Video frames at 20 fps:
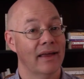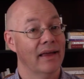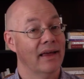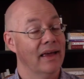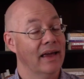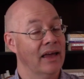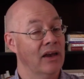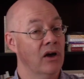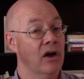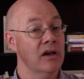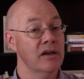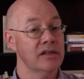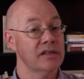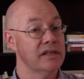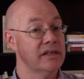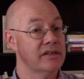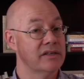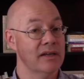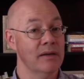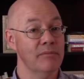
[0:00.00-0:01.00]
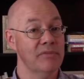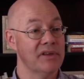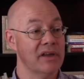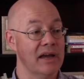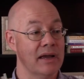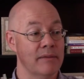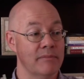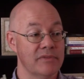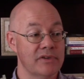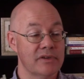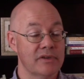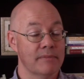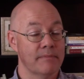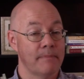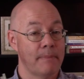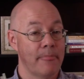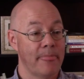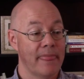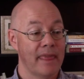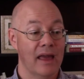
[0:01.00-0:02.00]
And honestly, sometimes
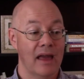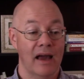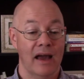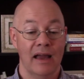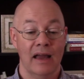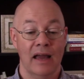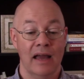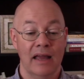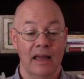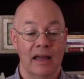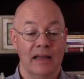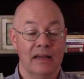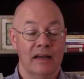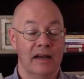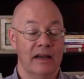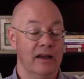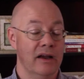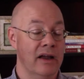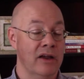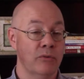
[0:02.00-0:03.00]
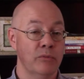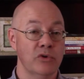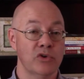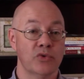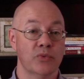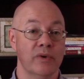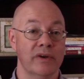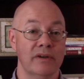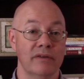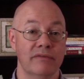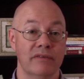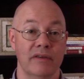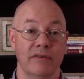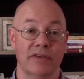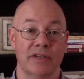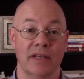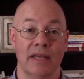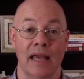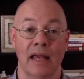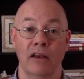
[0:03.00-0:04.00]
I almost wonder if
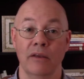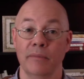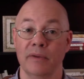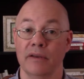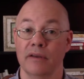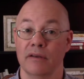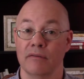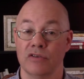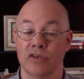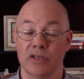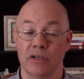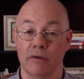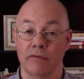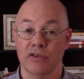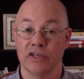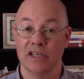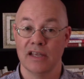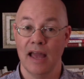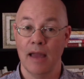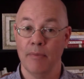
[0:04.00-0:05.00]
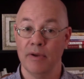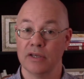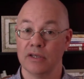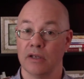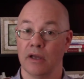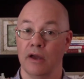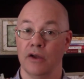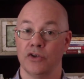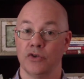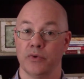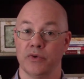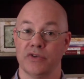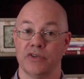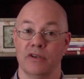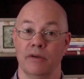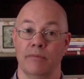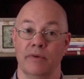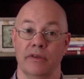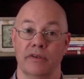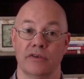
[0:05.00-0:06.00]
there's an element of self-sabotage with
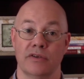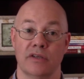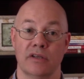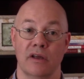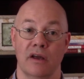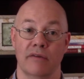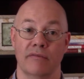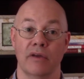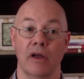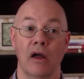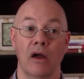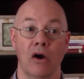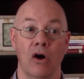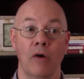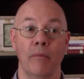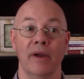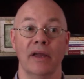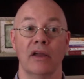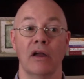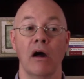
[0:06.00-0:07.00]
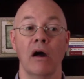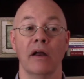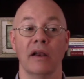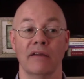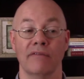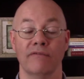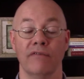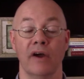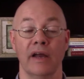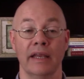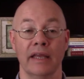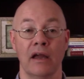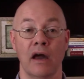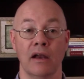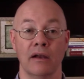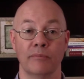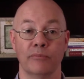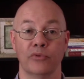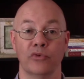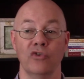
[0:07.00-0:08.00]
some of this stuff. Oh my God, I finally
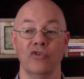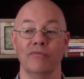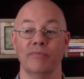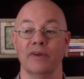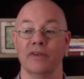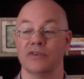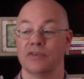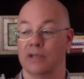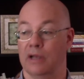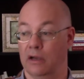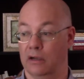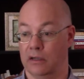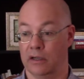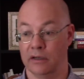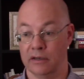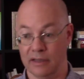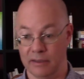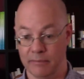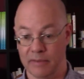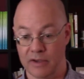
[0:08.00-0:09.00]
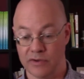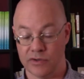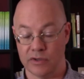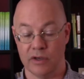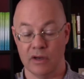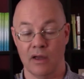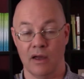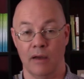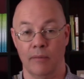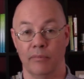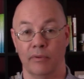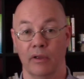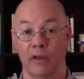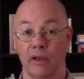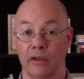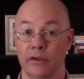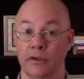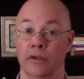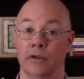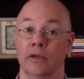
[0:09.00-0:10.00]
got improvements. How can I mess it up?
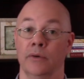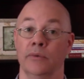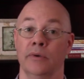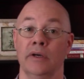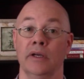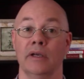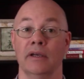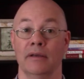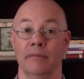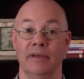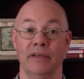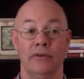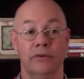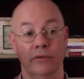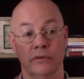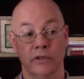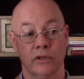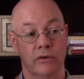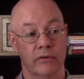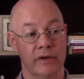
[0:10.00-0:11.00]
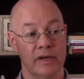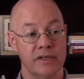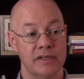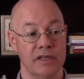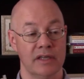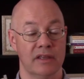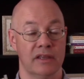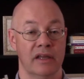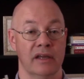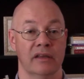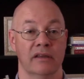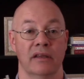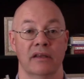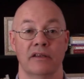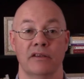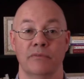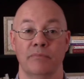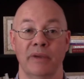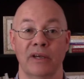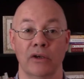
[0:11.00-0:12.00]
You know what? Let me do the crazy thing that
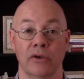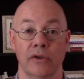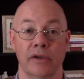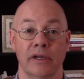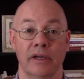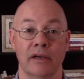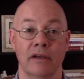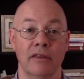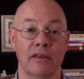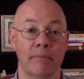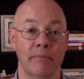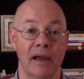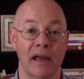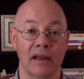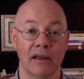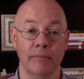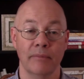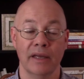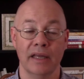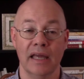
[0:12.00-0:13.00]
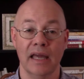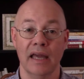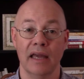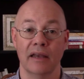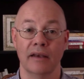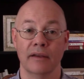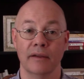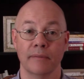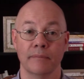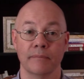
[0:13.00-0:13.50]
has been lurking in the back of my head.